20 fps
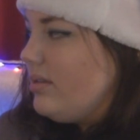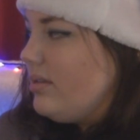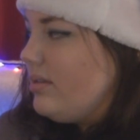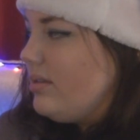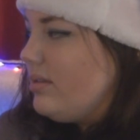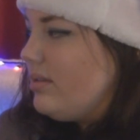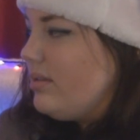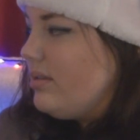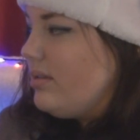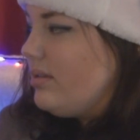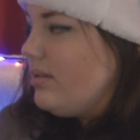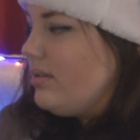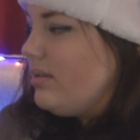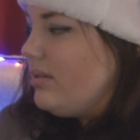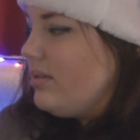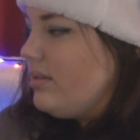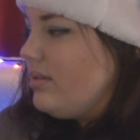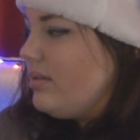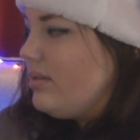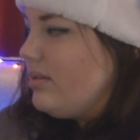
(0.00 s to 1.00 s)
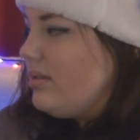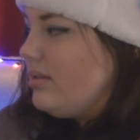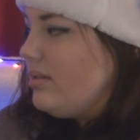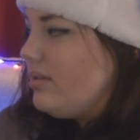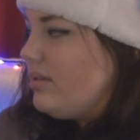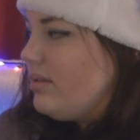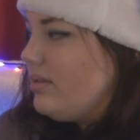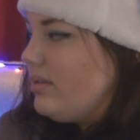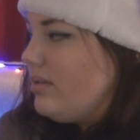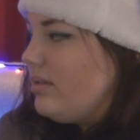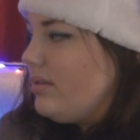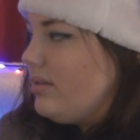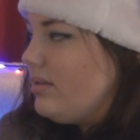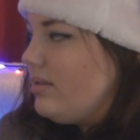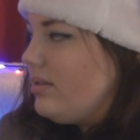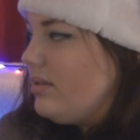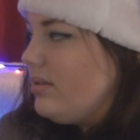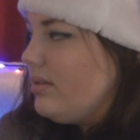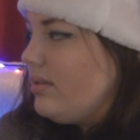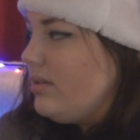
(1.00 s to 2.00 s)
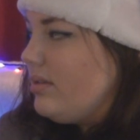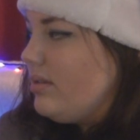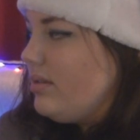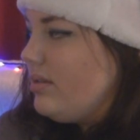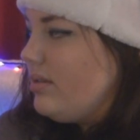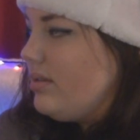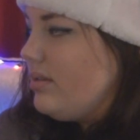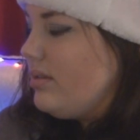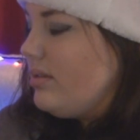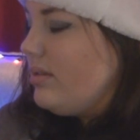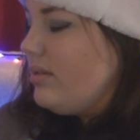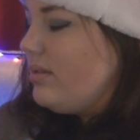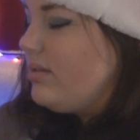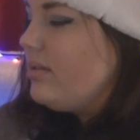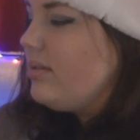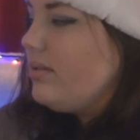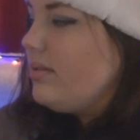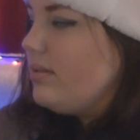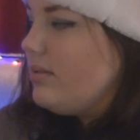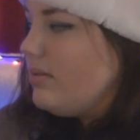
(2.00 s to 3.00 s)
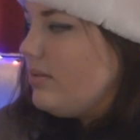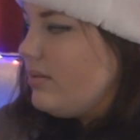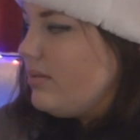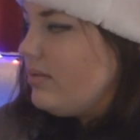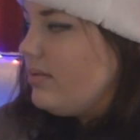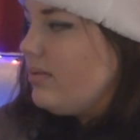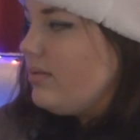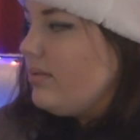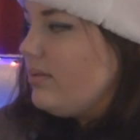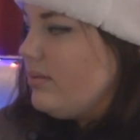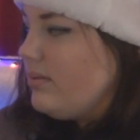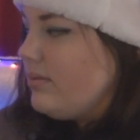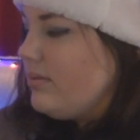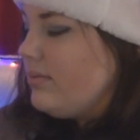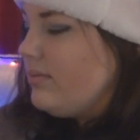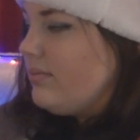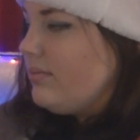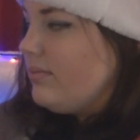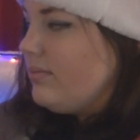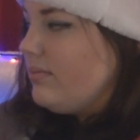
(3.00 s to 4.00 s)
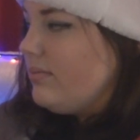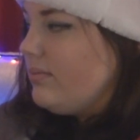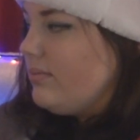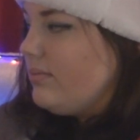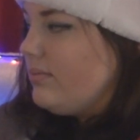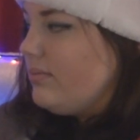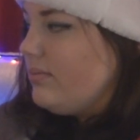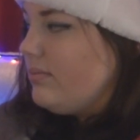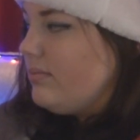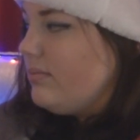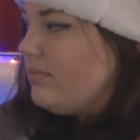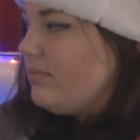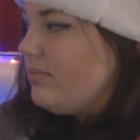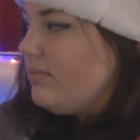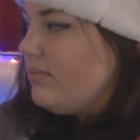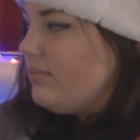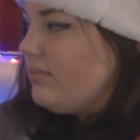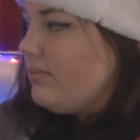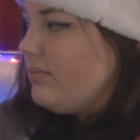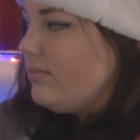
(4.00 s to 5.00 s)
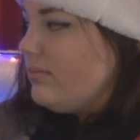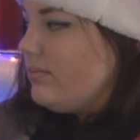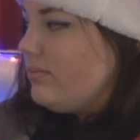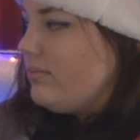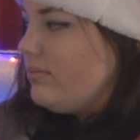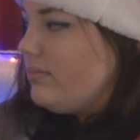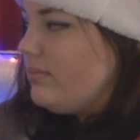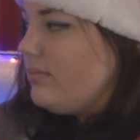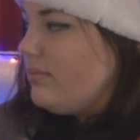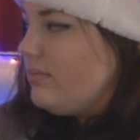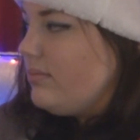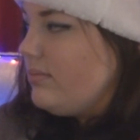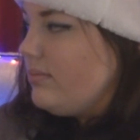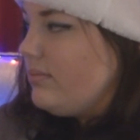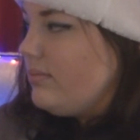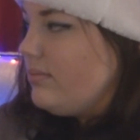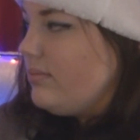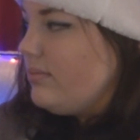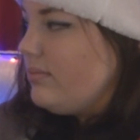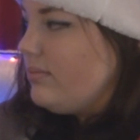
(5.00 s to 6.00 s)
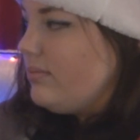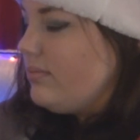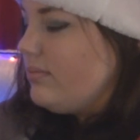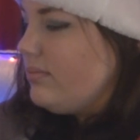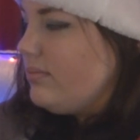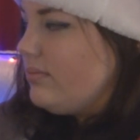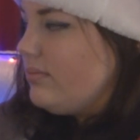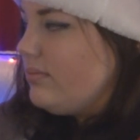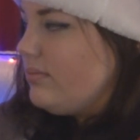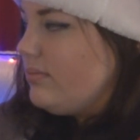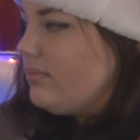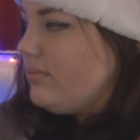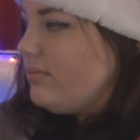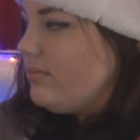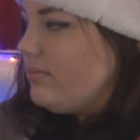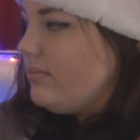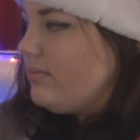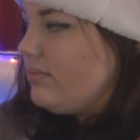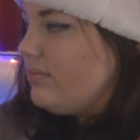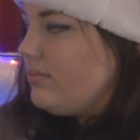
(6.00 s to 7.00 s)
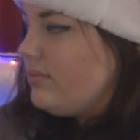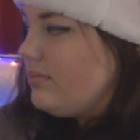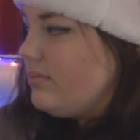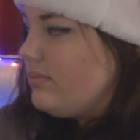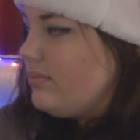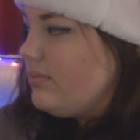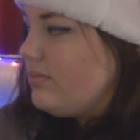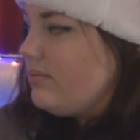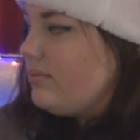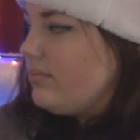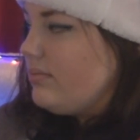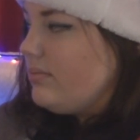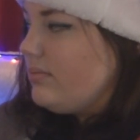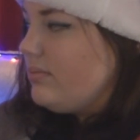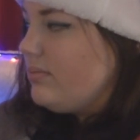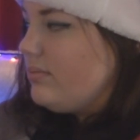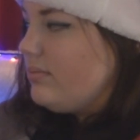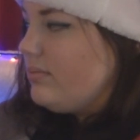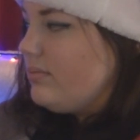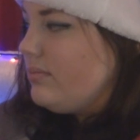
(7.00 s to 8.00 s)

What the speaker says: This person isn't speaking.